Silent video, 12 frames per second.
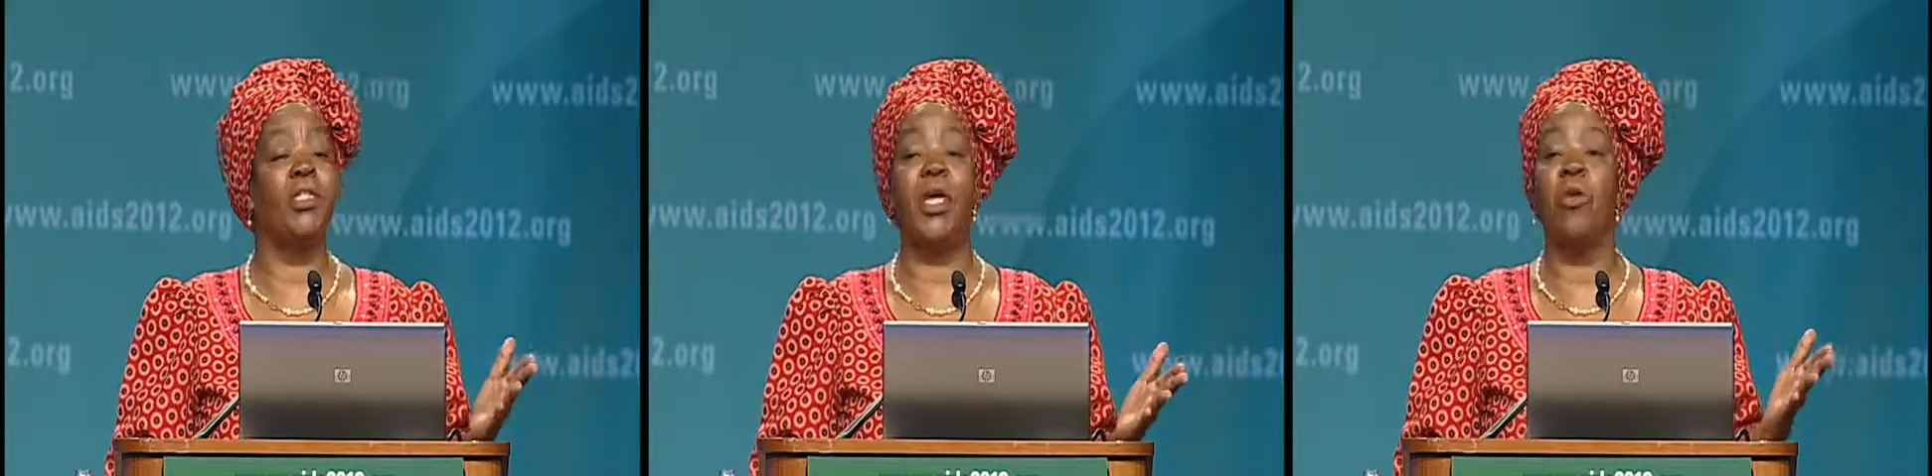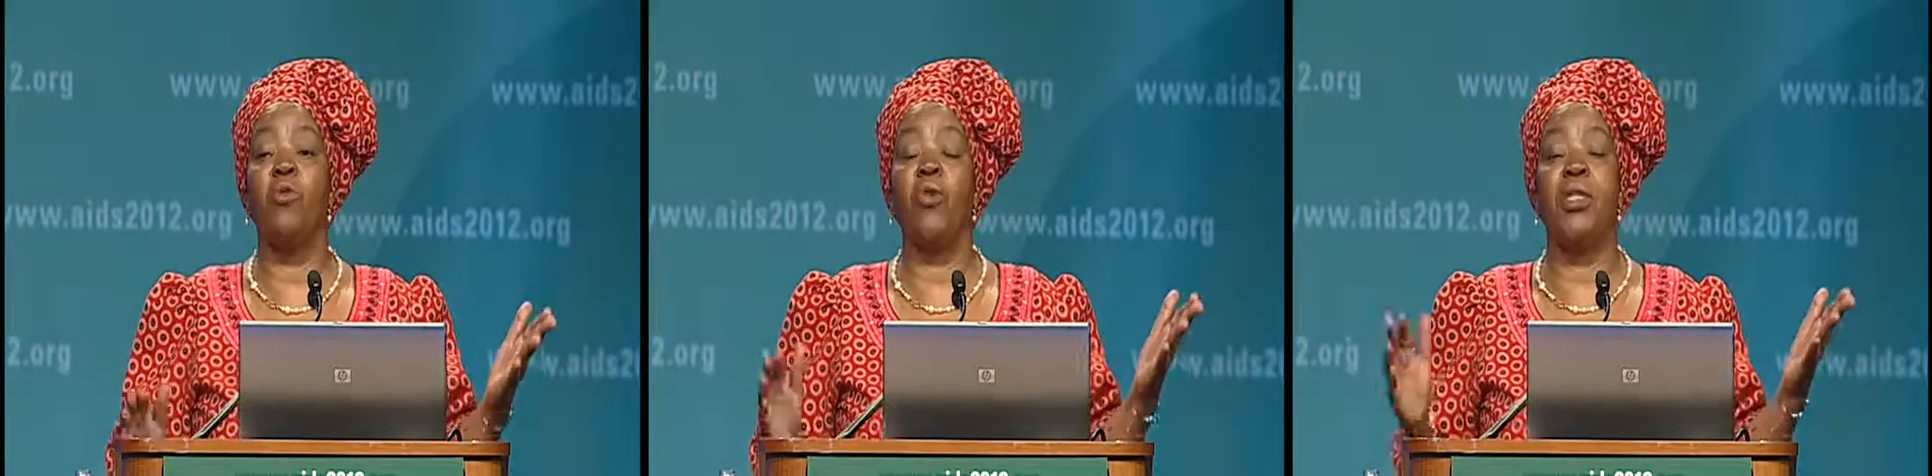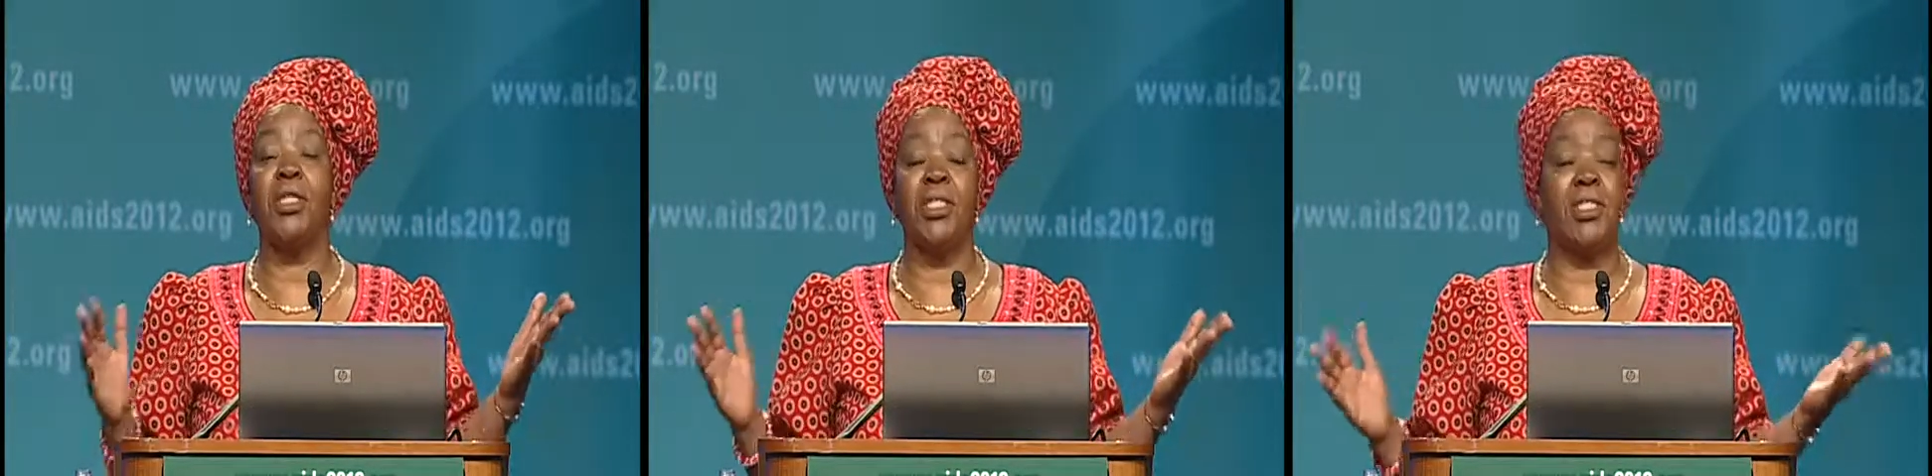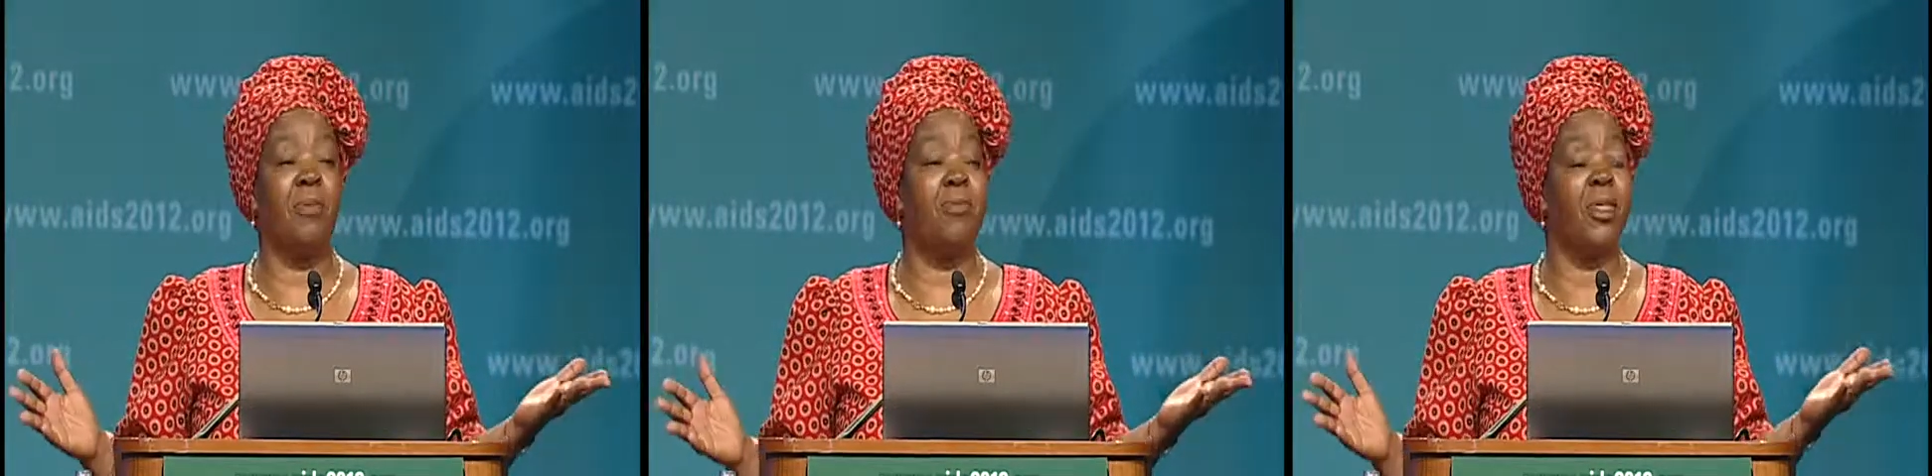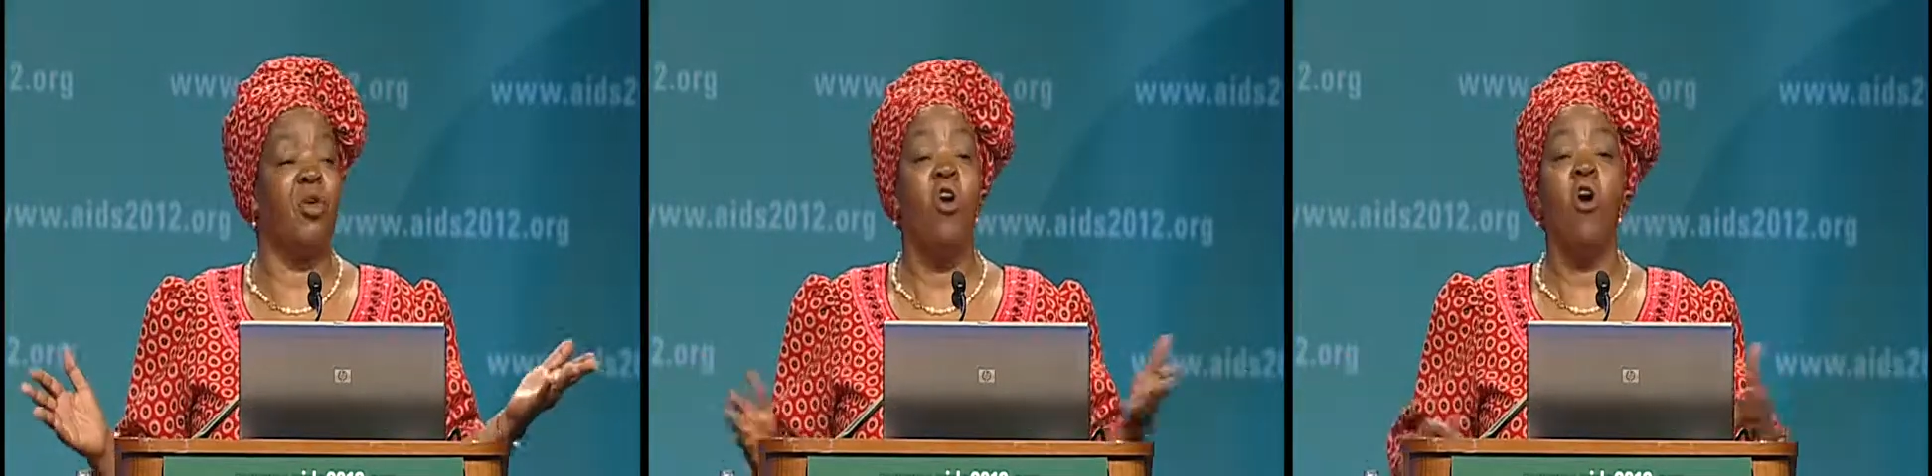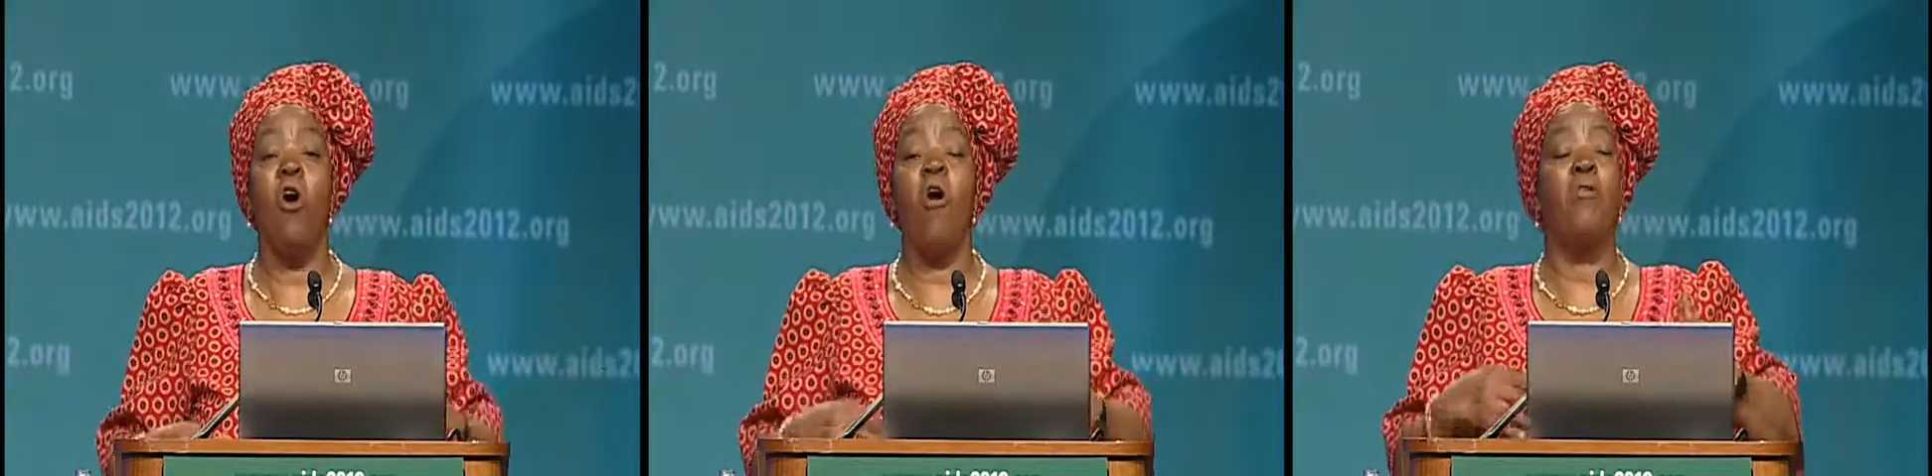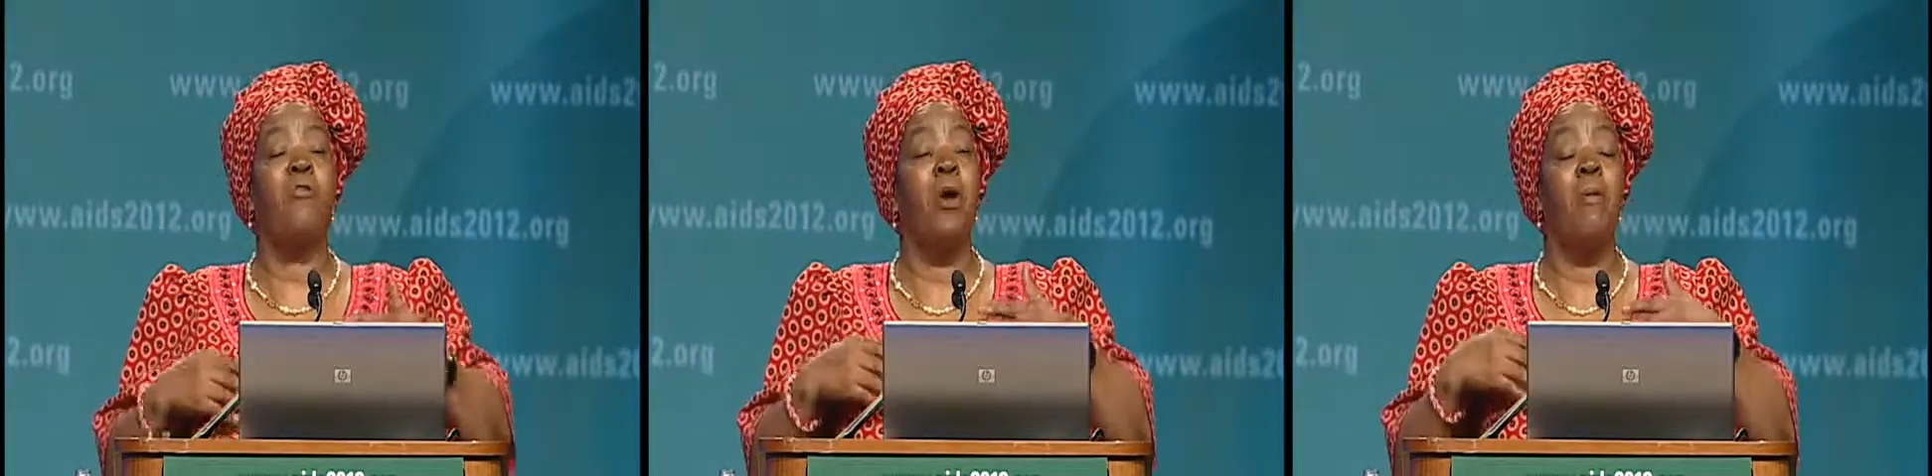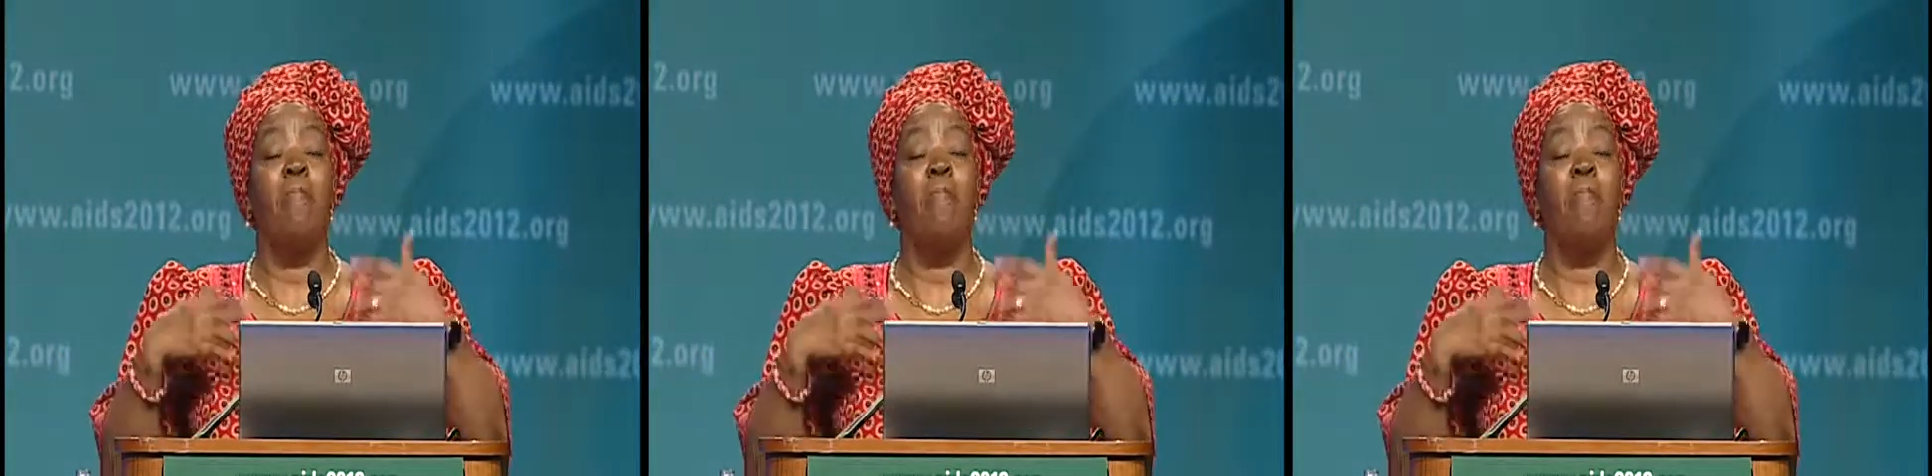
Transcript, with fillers: say, contraception, or for